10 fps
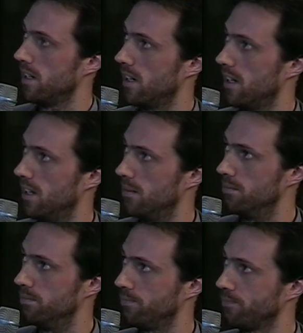
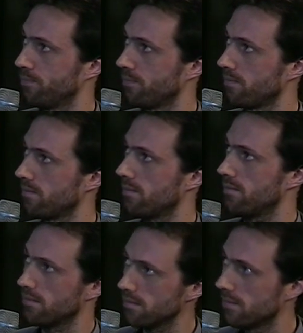I
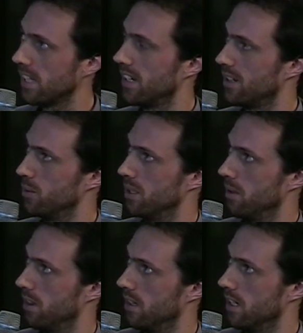can work
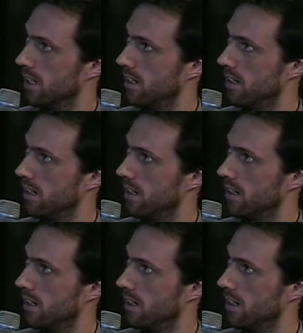within that.